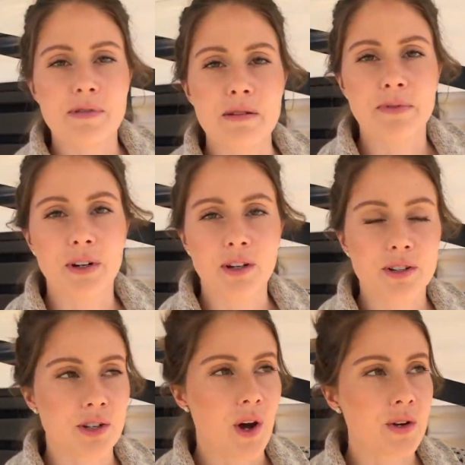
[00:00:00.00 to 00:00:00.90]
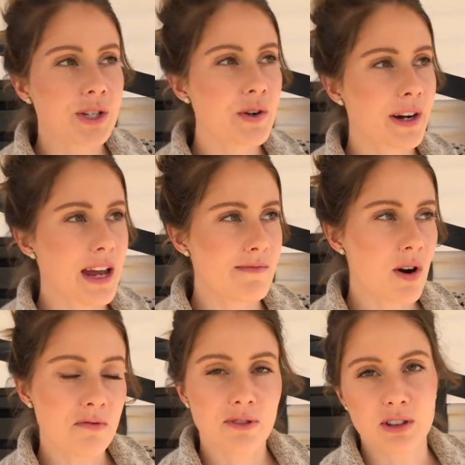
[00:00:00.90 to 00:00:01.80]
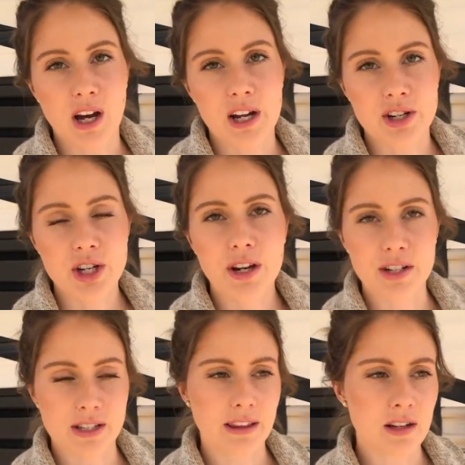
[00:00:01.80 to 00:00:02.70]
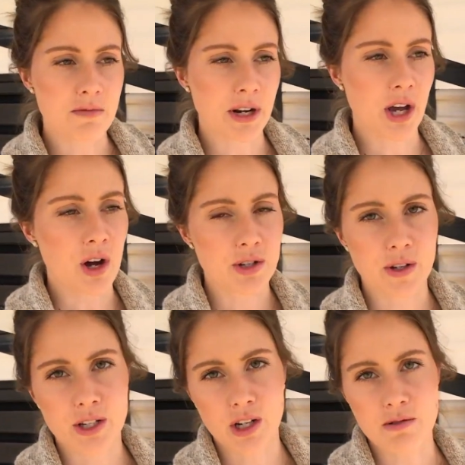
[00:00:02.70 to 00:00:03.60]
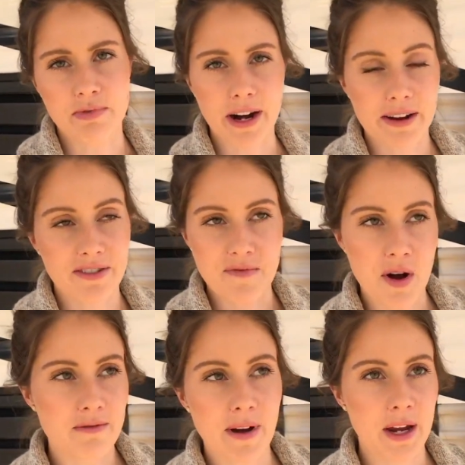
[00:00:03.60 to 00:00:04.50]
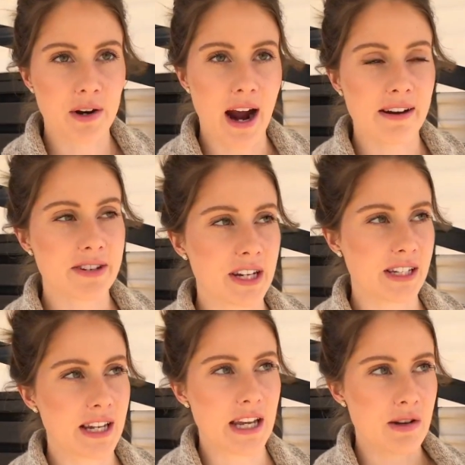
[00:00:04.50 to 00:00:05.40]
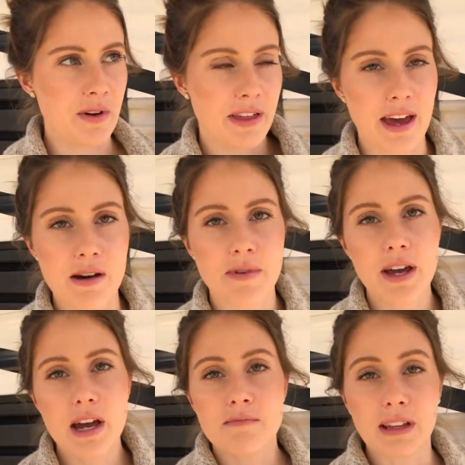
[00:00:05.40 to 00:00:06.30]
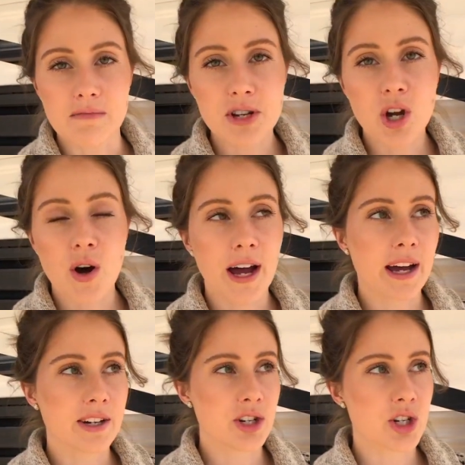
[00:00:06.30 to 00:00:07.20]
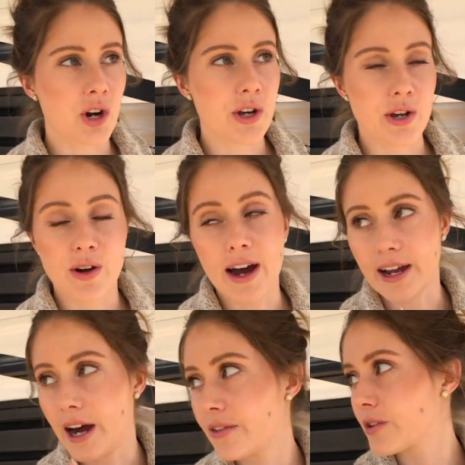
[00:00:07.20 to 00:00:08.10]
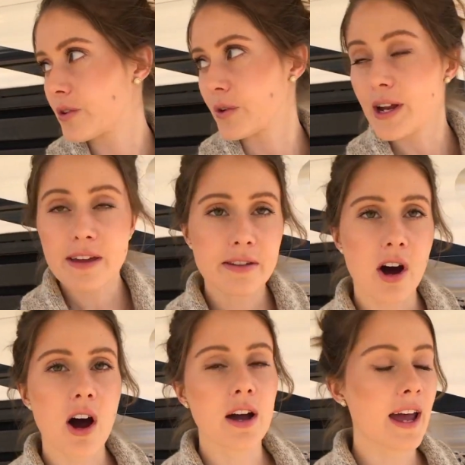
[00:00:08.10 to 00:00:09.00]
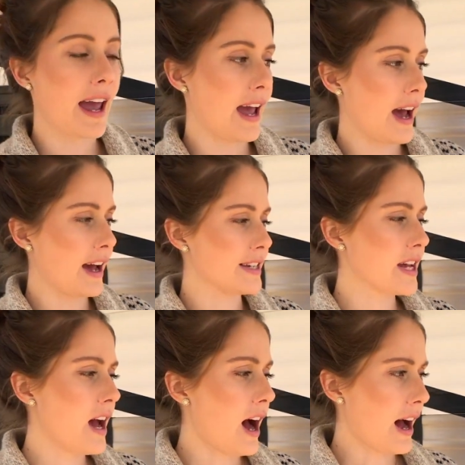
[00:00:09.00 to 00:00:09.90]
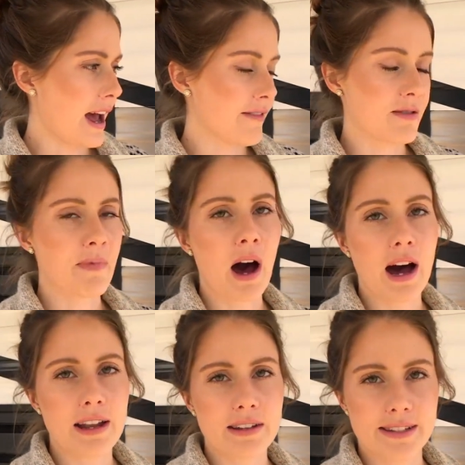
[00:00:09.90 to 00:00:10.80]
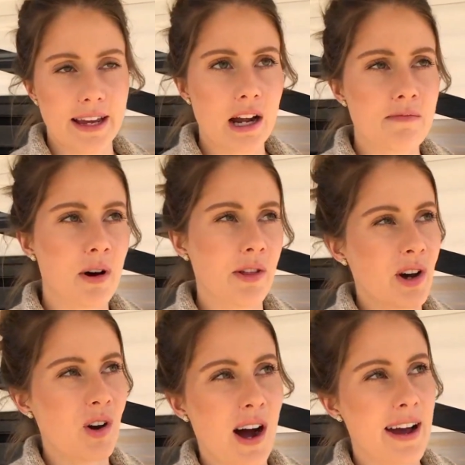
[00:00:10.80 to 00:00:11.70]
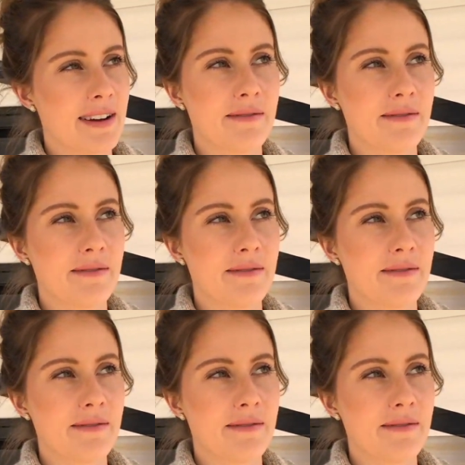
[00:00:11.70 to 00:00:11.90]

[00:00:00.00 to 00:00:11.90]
people, so Stuart came home for lunch just a little bit ago, so I took a break from all of my crafting to eat with him. But let me go ahead and show you. I got the wreath hung and I have the pot set up, although I